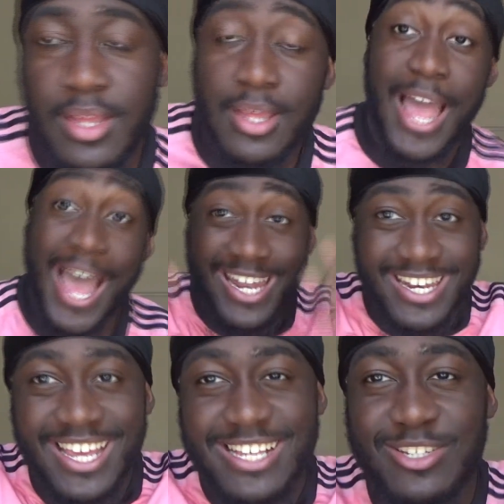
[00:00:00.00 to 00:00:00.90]
And
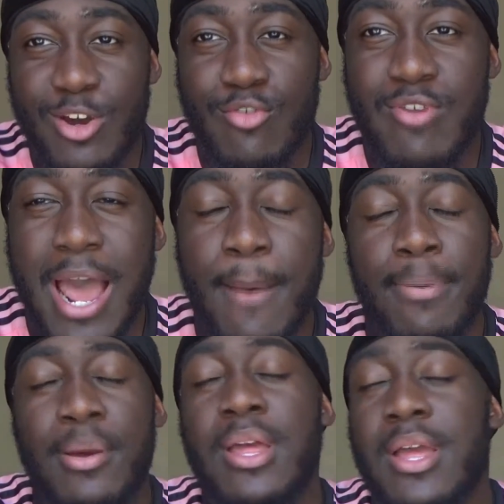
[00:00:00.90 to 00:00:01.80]
it's a wrap.
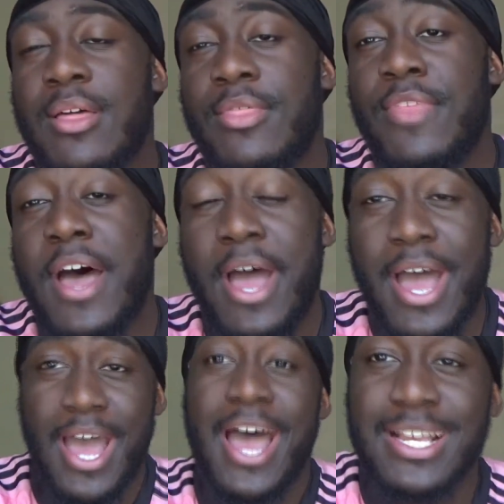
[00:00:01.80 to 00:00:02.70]
That
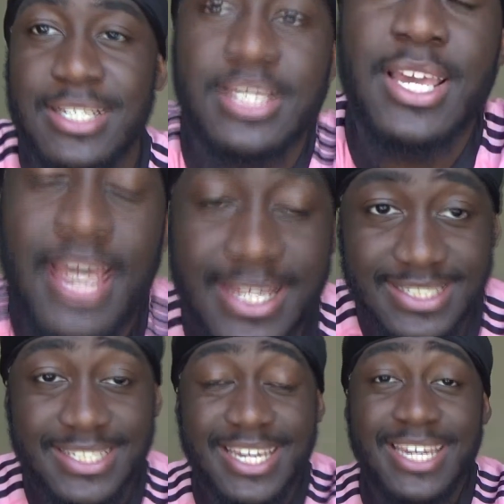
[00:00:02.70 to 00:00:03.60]
has
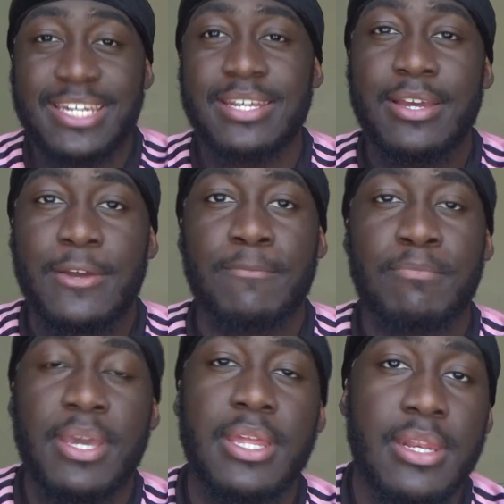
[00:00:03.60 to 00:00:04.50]
indeed
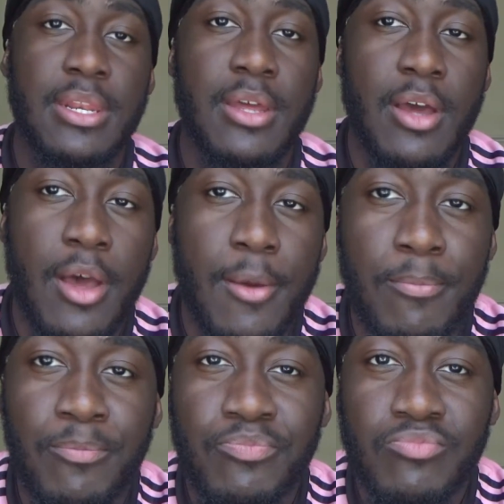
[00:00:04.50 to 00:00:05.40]
been
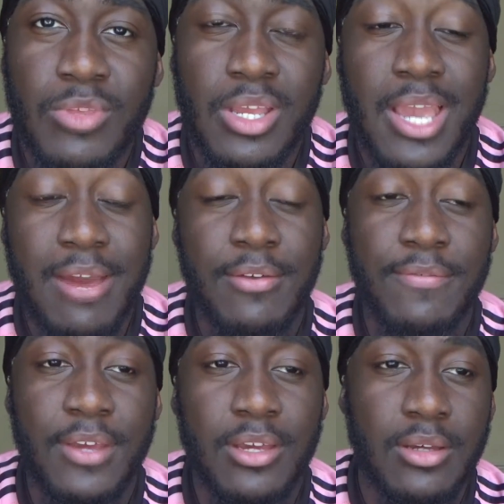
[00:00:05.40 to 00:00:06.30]

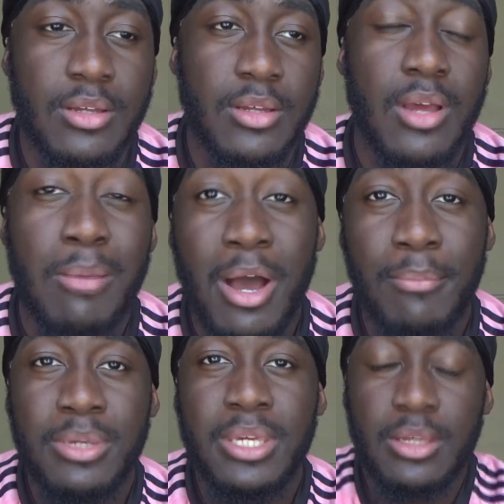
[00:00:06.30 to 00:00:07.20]
everything about
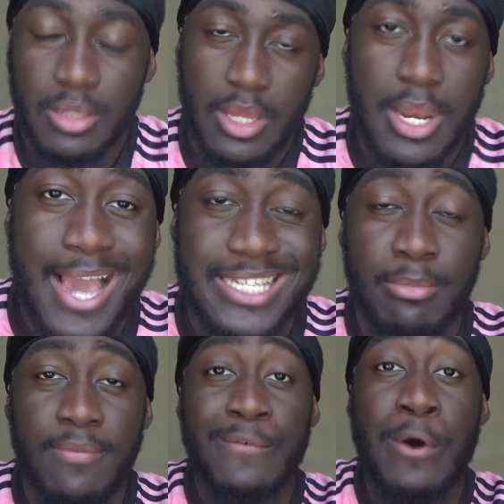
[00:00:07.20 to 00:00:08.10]
me. Like I said
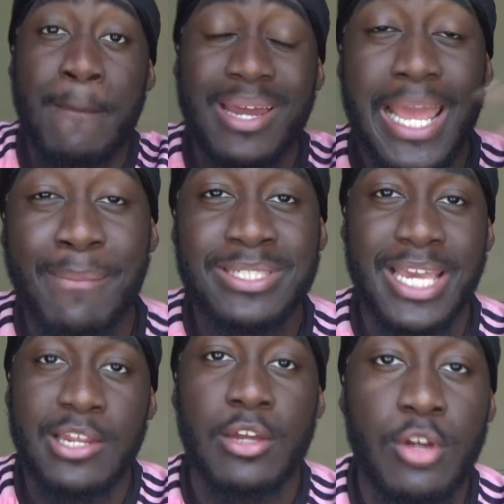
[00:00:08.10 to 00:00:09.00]
before, my name is
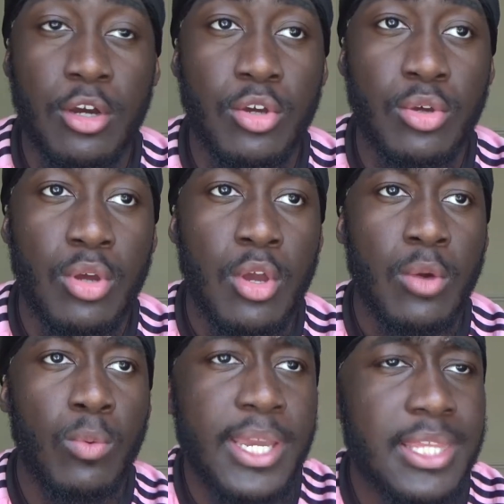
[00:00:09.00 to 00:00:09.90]
Elliot Darko.
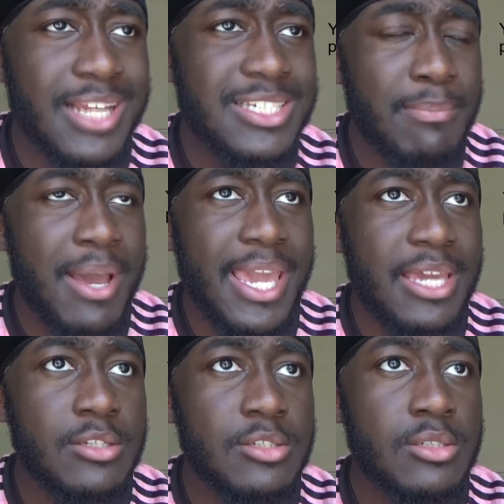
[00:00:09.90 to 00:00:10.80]
Wait, did I say my
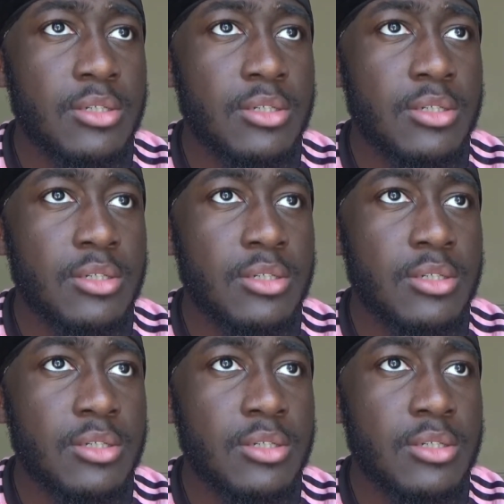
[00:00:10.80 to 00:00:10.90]
age?